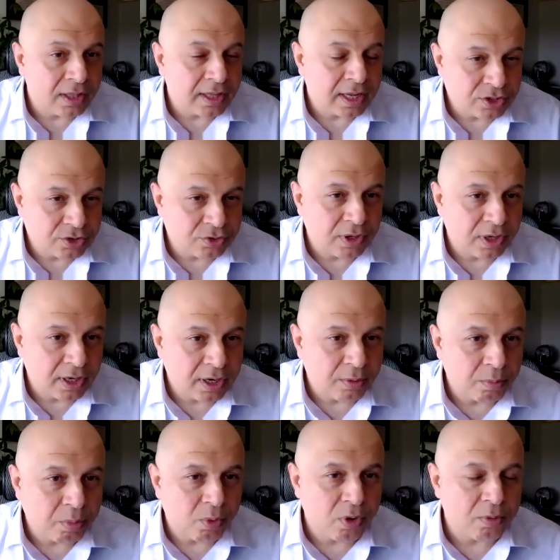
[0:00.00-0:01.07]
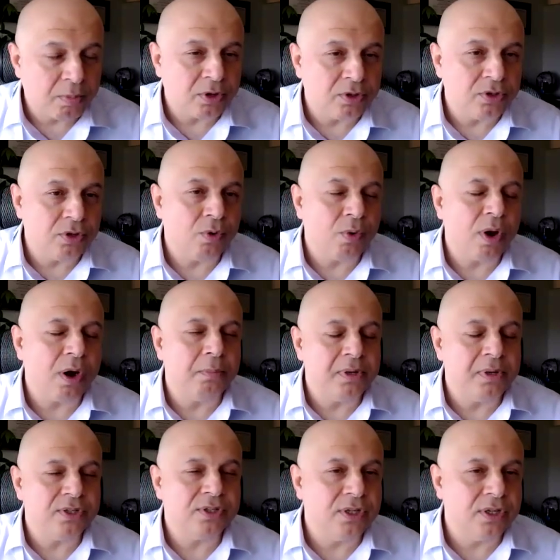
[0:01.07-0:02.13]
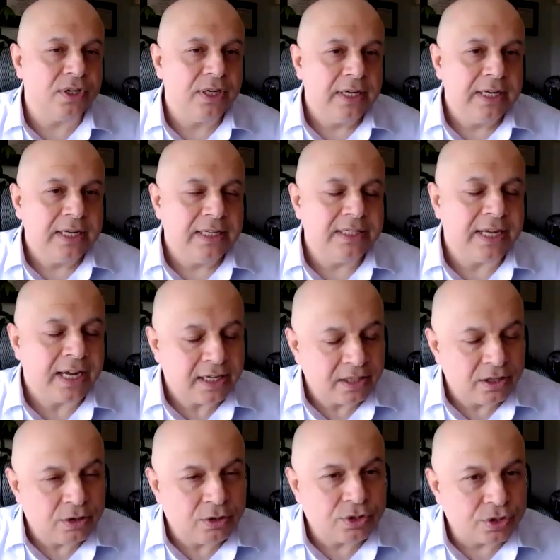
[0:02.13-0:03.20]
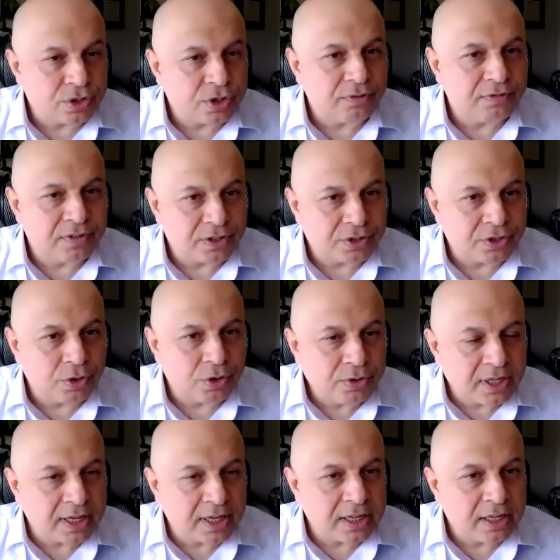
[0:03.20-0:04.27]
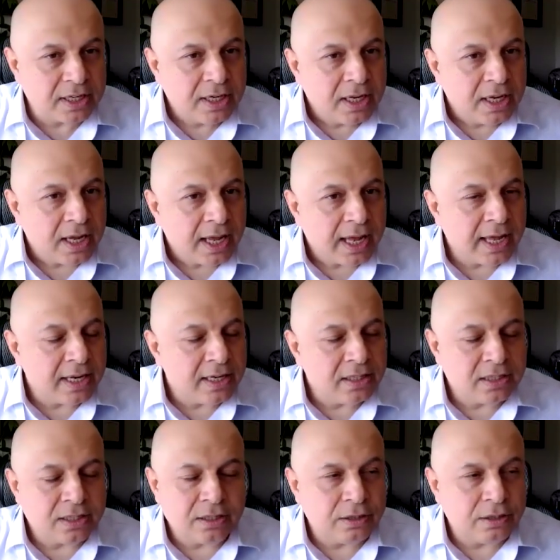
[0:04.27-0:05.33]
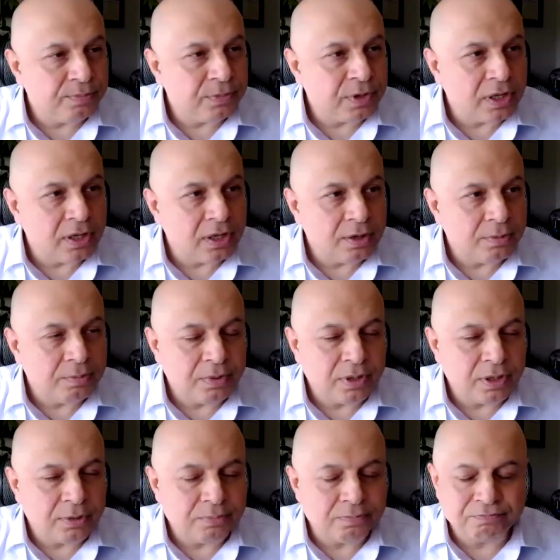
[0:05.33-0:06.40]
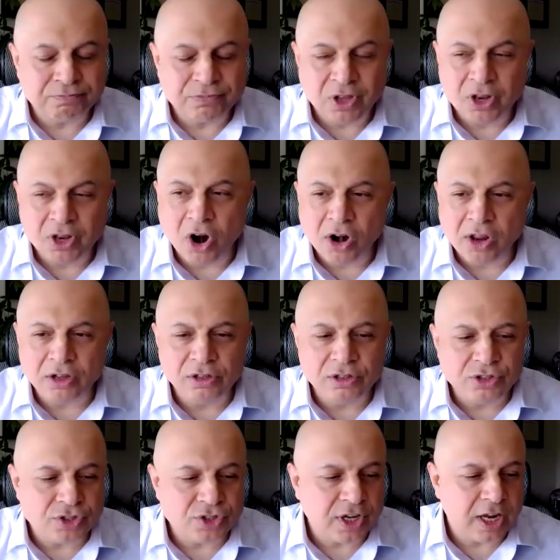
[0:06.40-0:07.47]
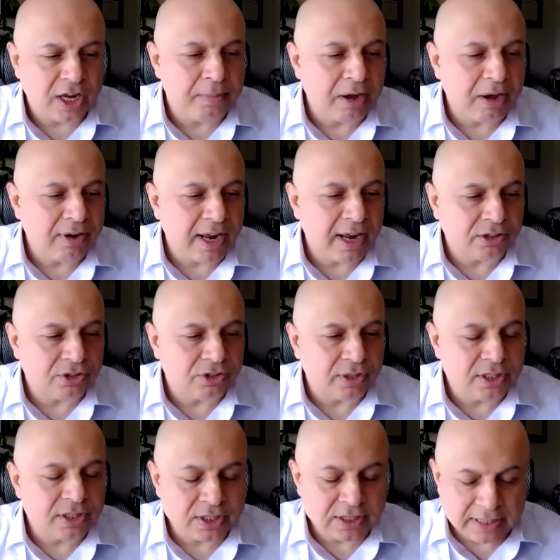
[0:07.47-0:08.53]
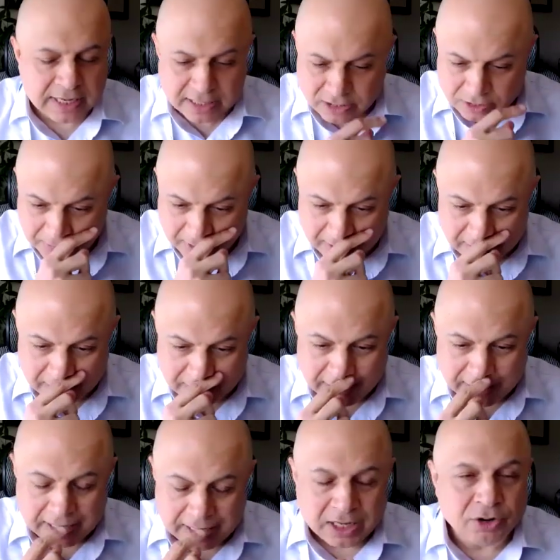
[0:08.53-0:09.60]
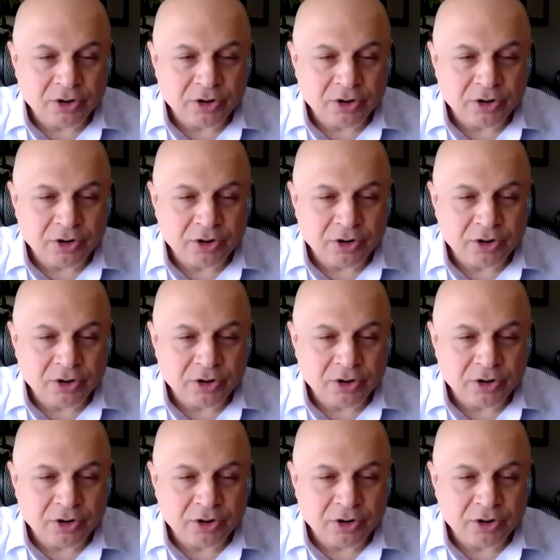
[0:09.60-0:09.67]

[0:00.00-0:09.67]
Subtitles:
That's really important because you don't want to miss a diagnosis of dystonia. And an article just came out actually just last month,